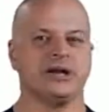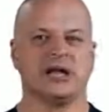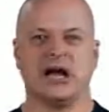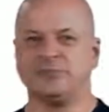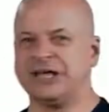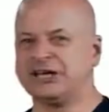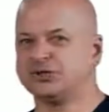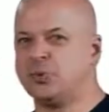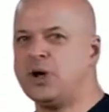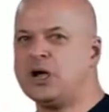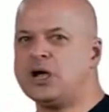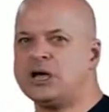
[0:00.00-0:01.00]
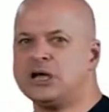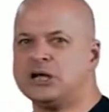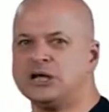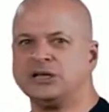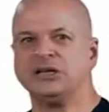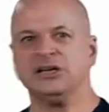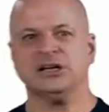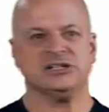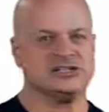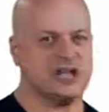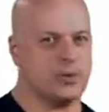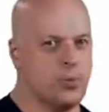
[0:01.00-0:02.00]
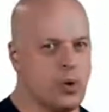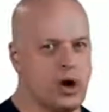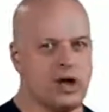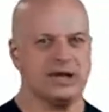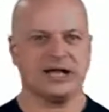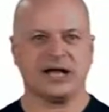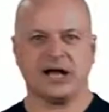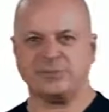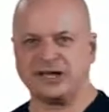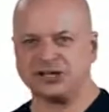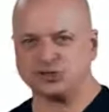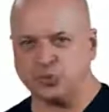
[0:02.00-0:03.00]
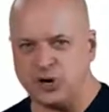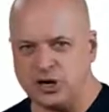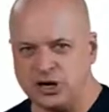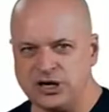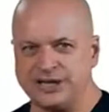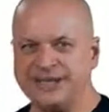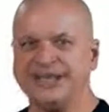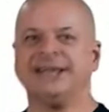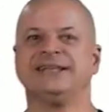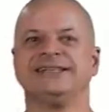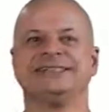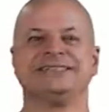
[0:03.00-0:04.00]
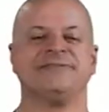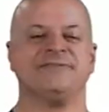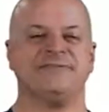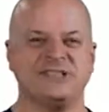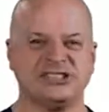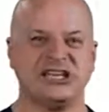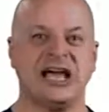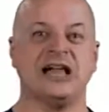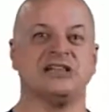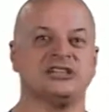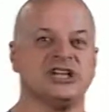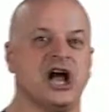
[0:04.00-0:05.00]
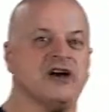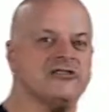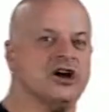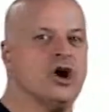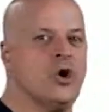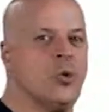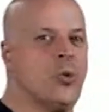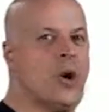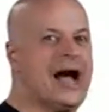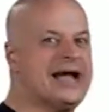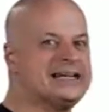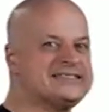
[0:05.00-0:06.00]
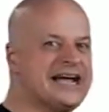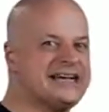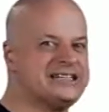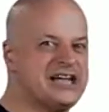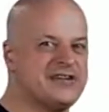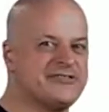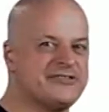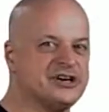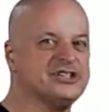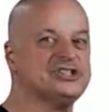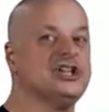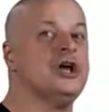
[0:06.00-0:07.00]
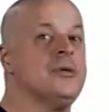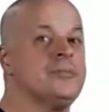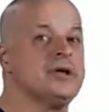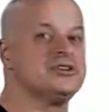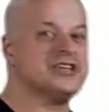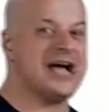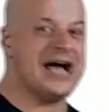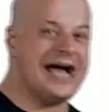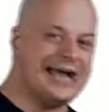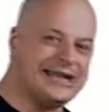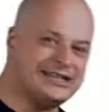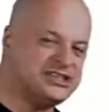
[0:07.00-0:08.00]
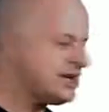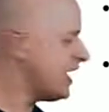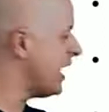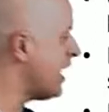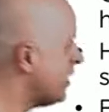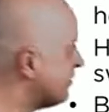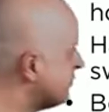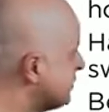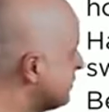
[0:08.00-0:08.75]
Complex 1. Step 1 and Complex 1. This is the physiology of why is IGF first? Because IGF